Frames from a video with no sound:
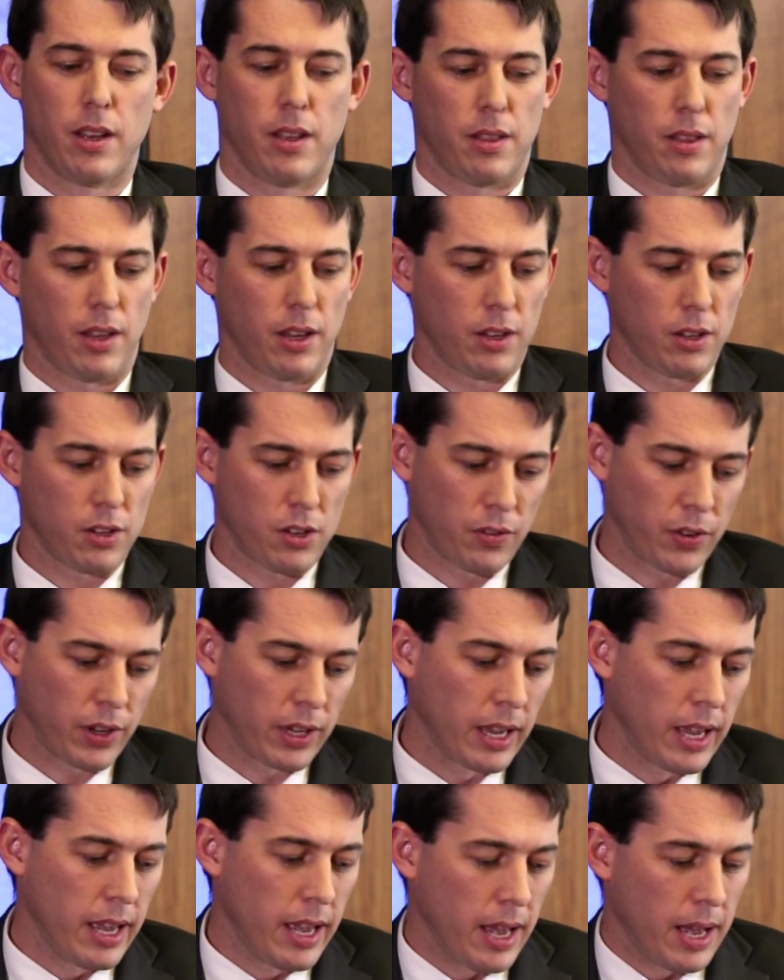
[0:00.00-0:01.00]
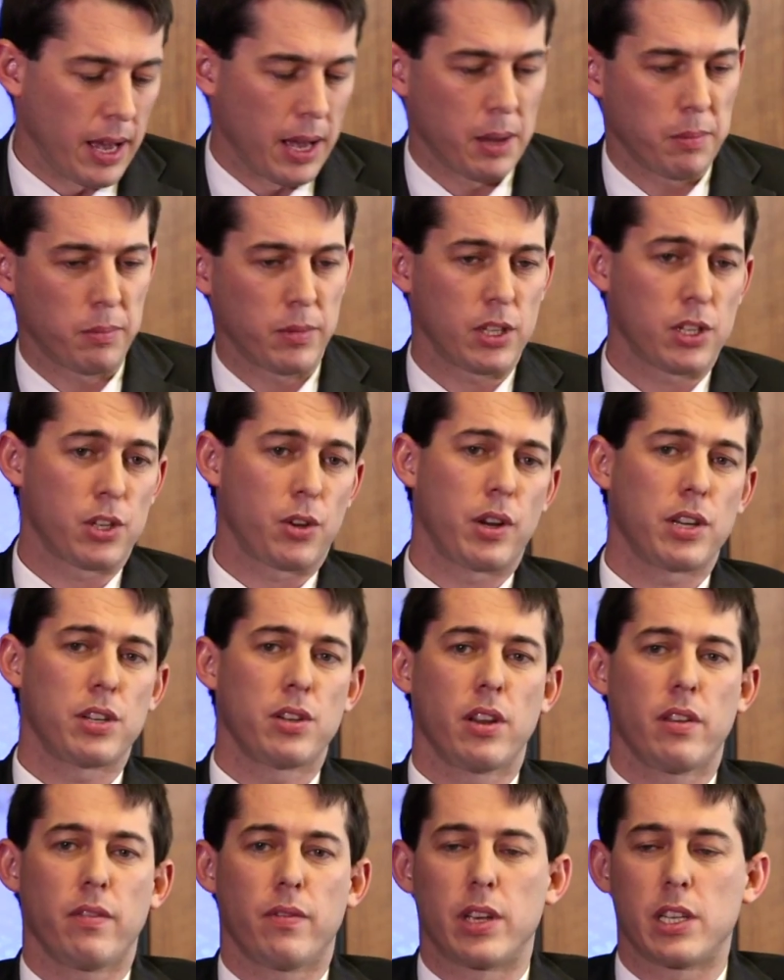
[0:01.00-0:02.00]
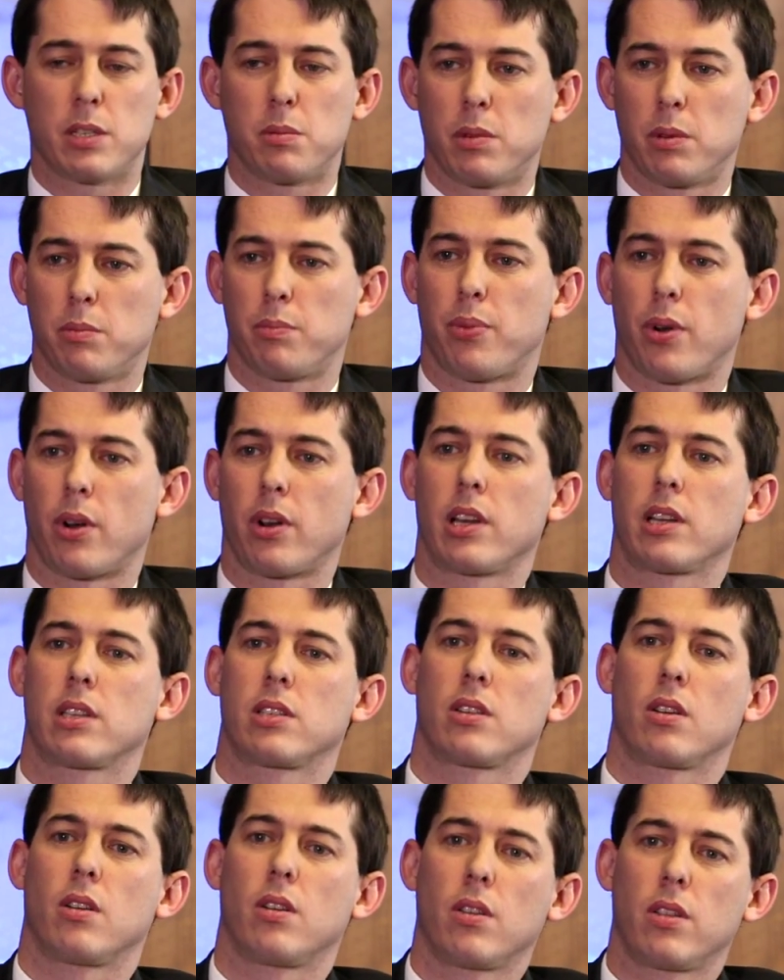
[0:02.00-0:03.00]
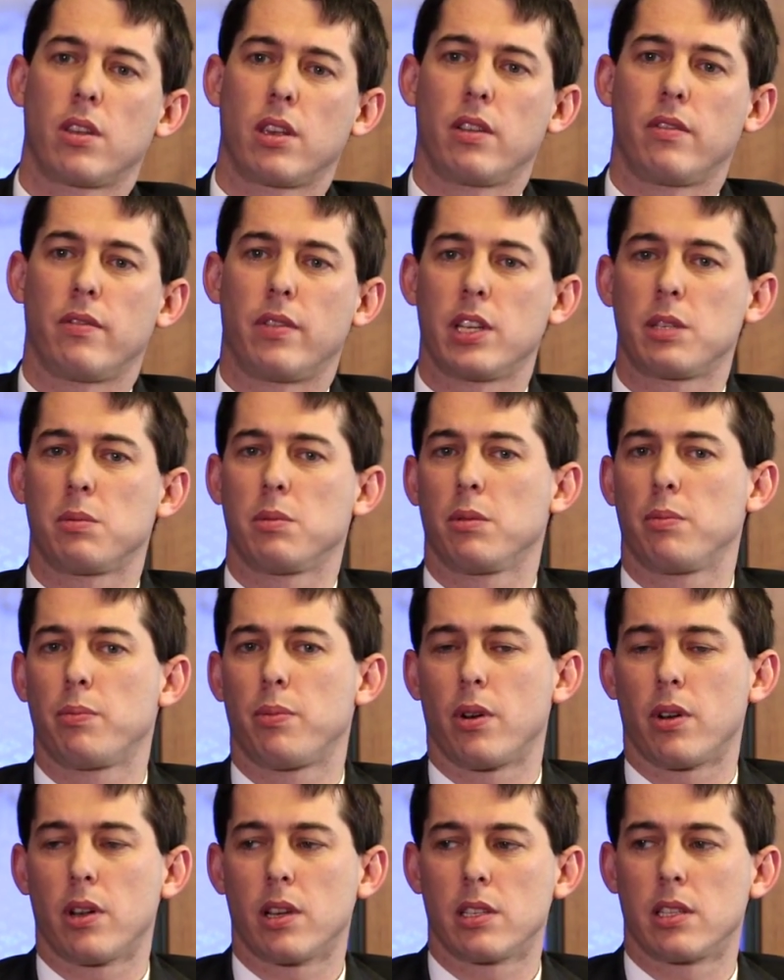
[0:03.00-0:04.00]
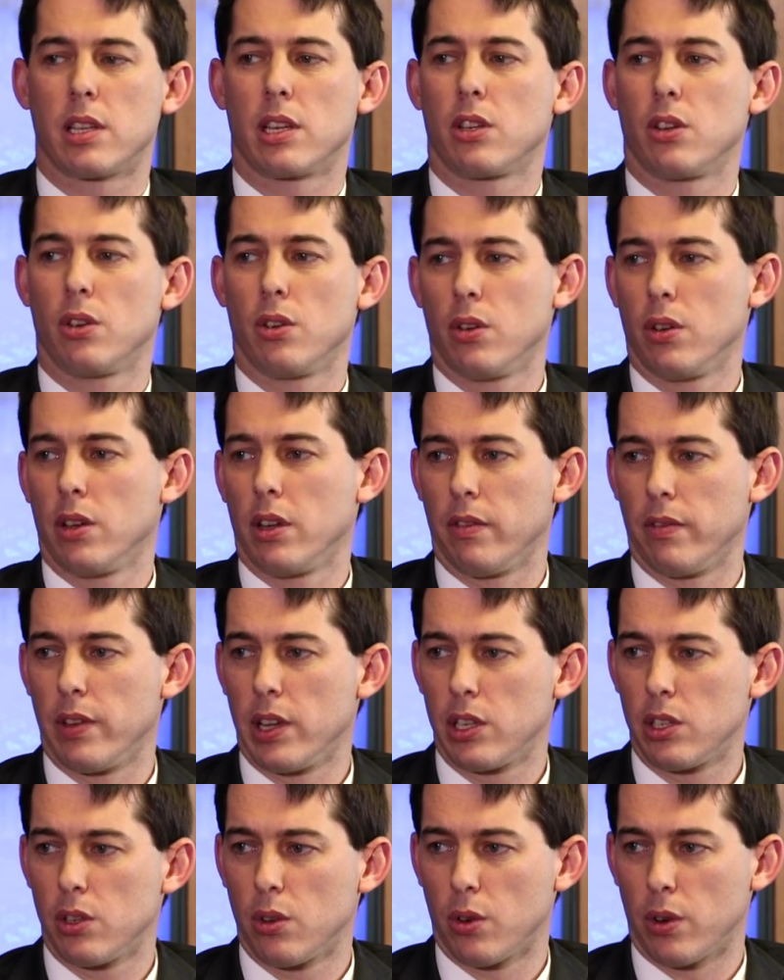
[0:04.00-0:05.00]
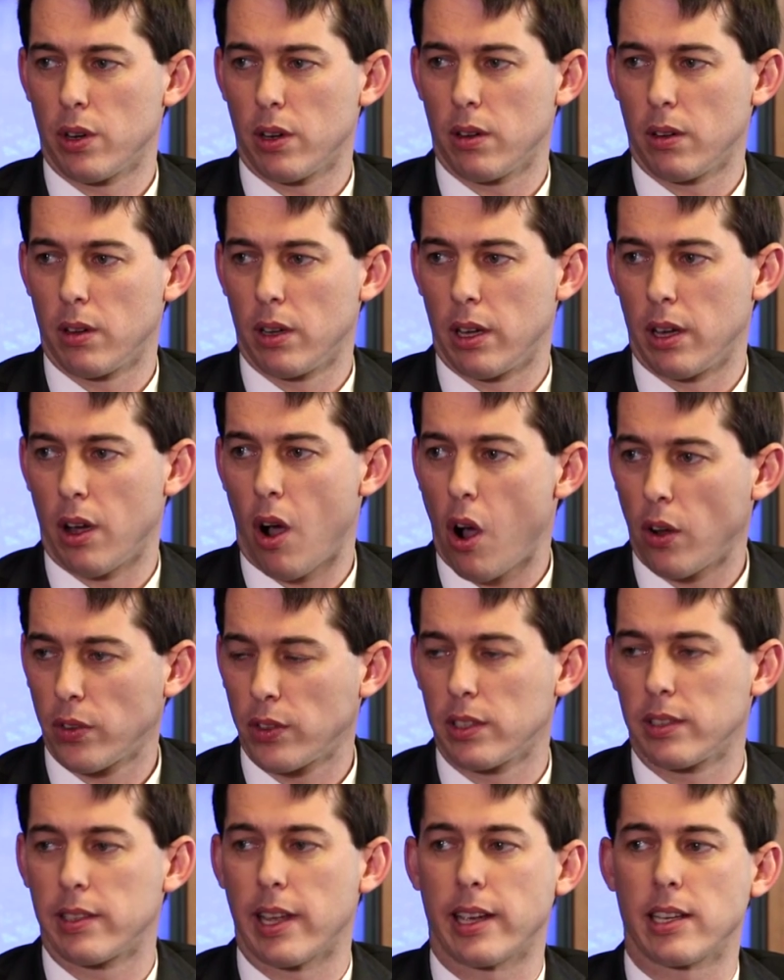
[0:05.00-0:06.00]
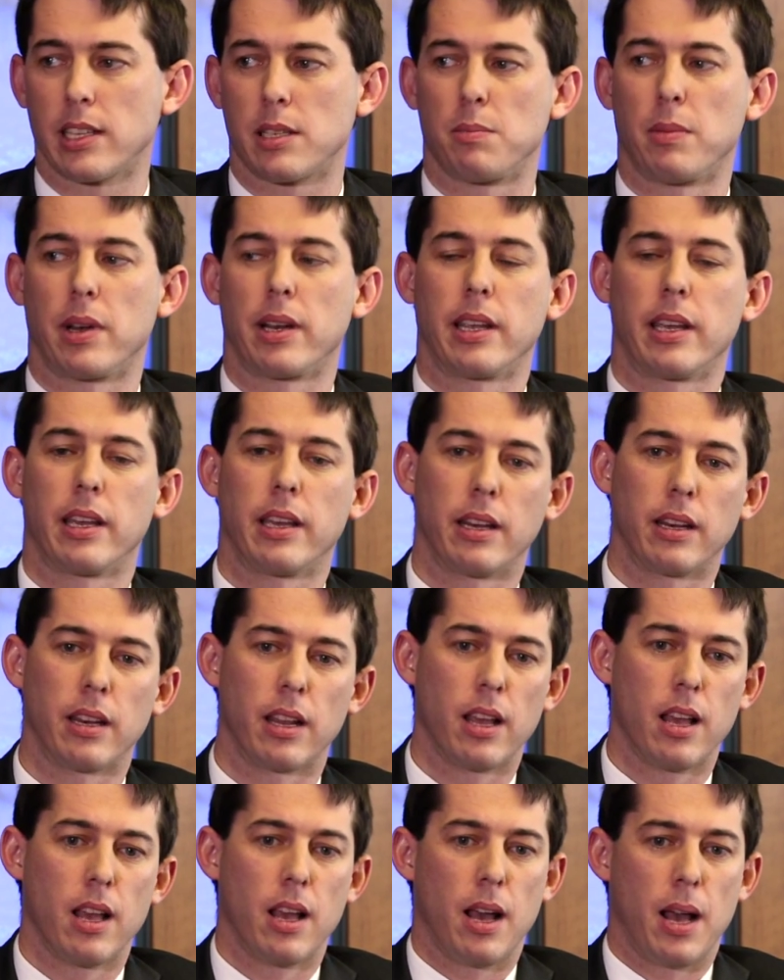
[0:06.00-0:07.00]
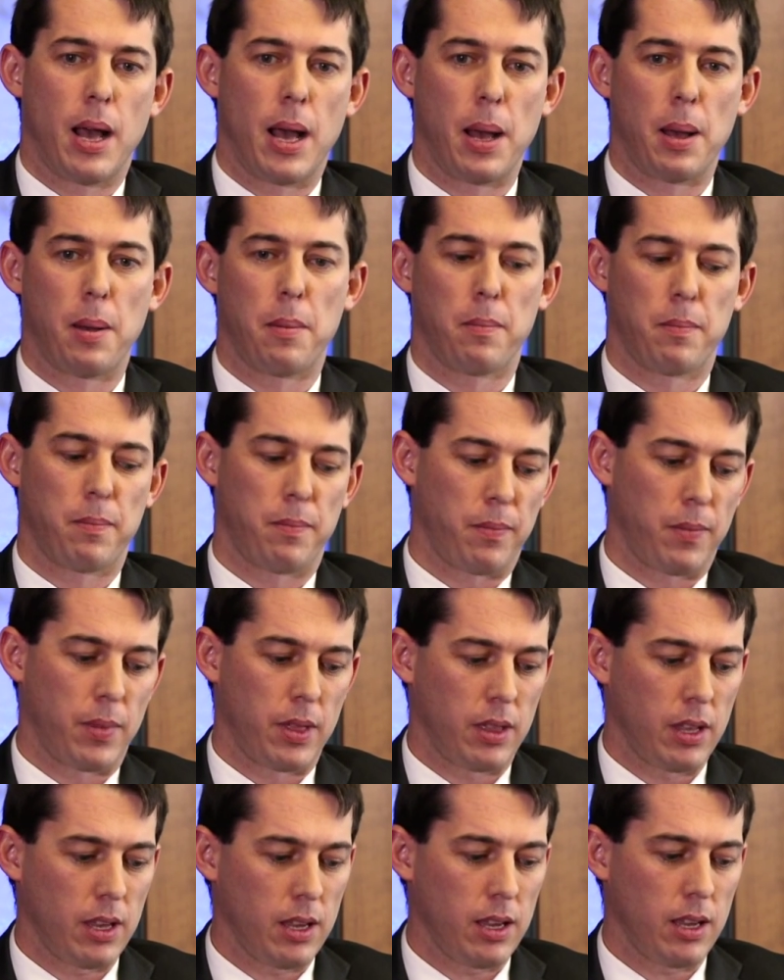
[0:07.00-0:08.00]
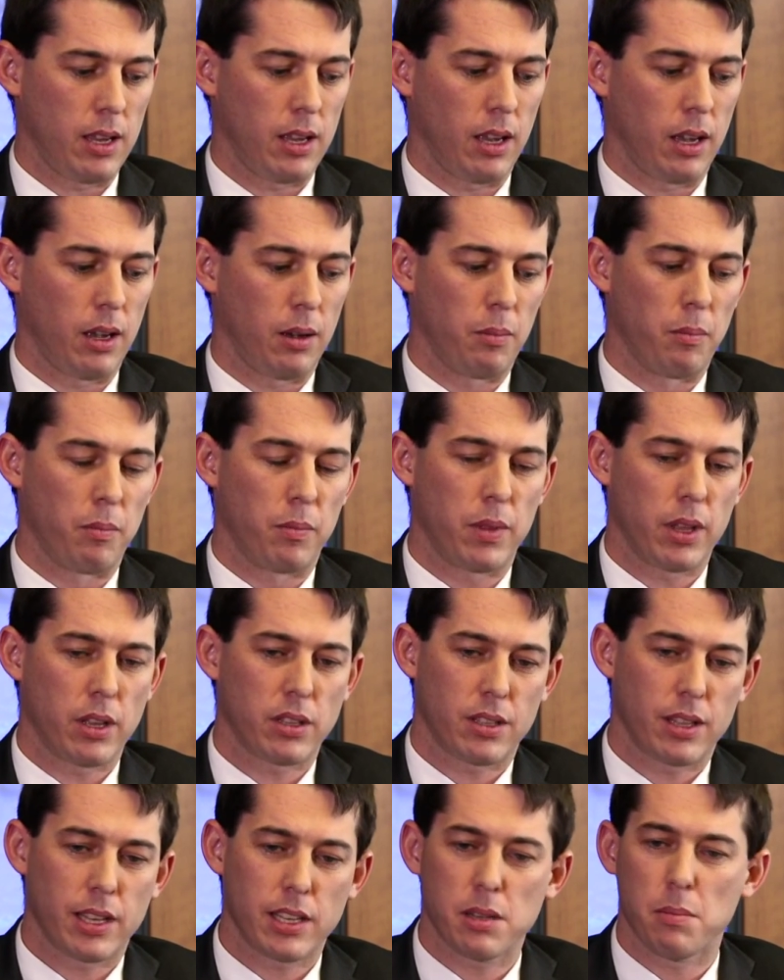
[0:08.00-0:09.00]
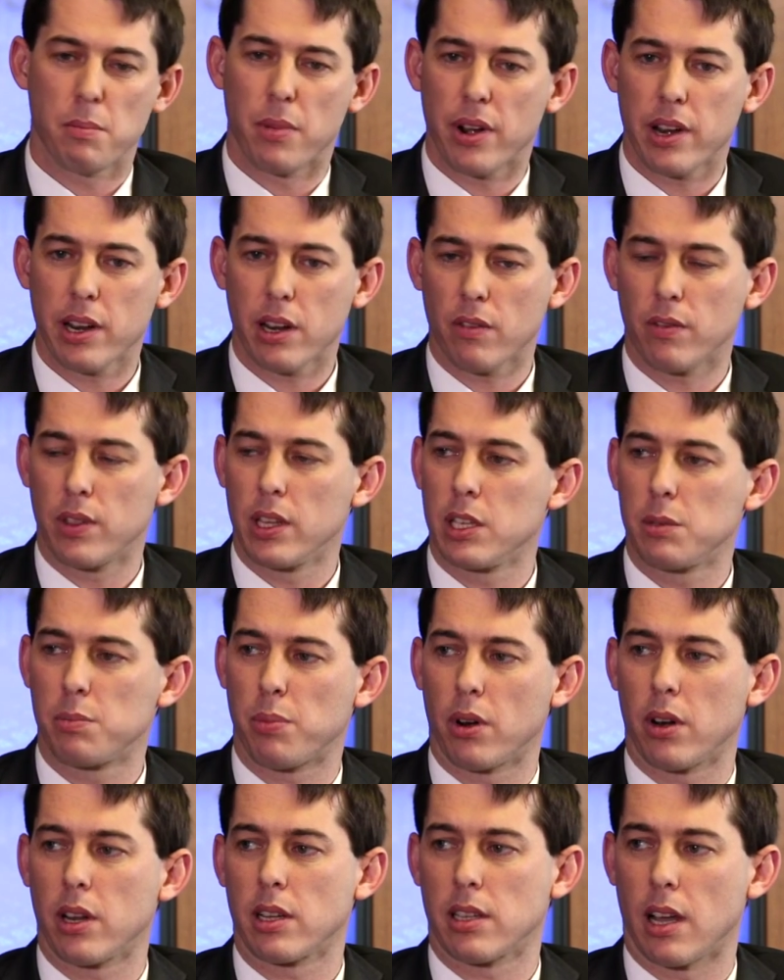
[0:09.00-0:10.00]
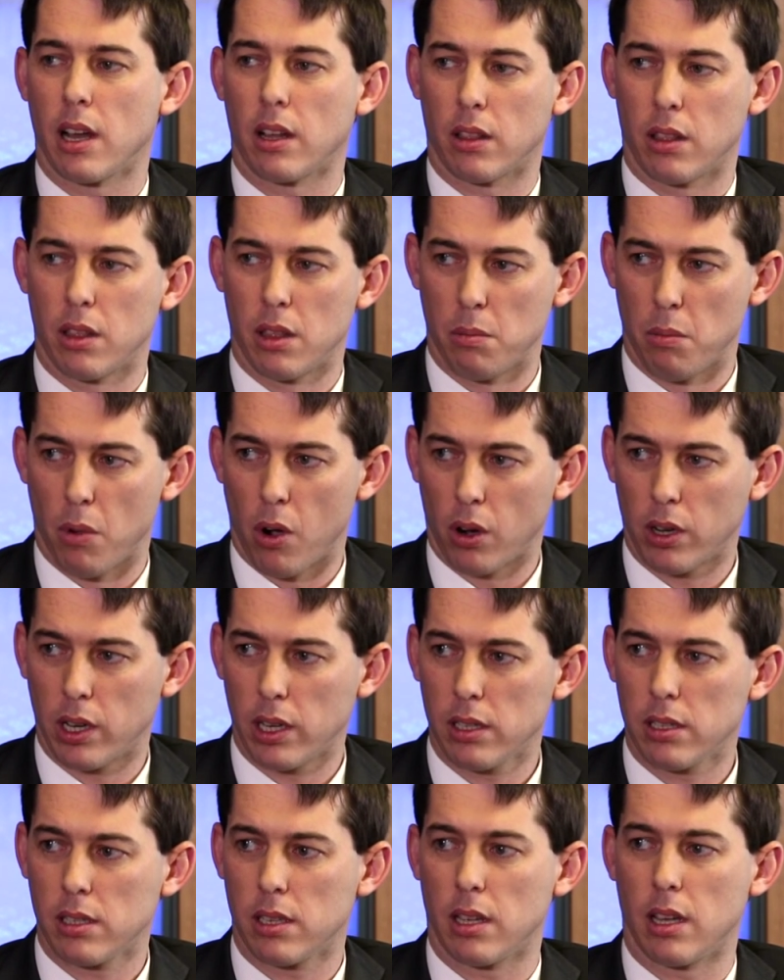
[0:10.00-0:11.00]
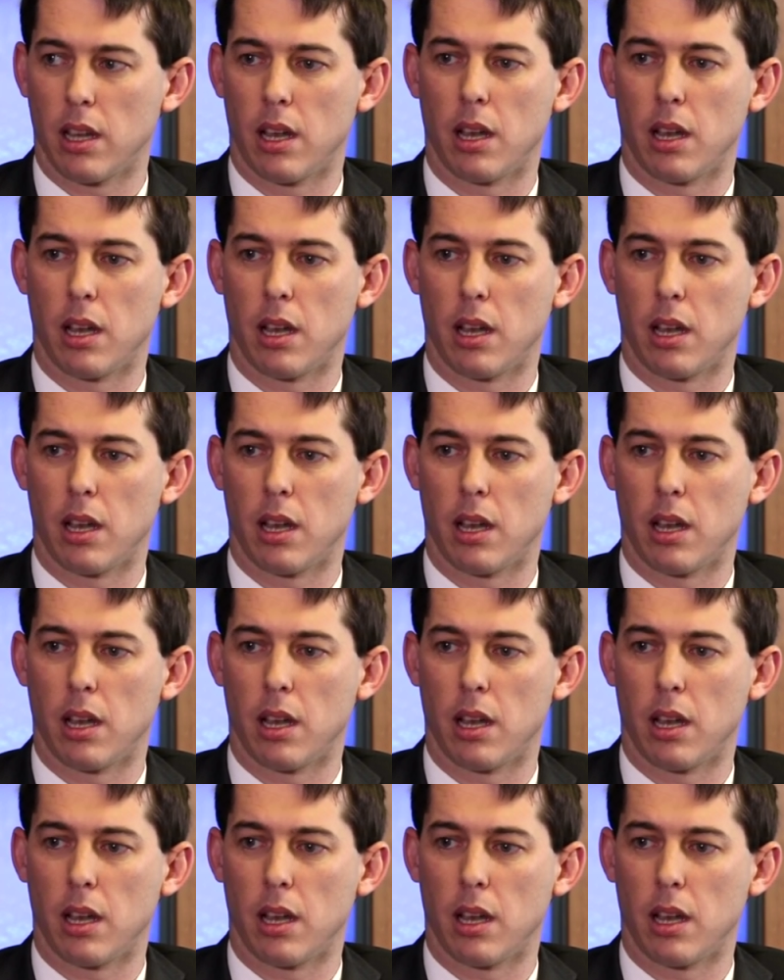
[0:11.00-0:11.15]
Thank you, Shafiq. Discretionary investment products are the investment products that you invest your after-tax money in. There's a myriad of these products out in the market,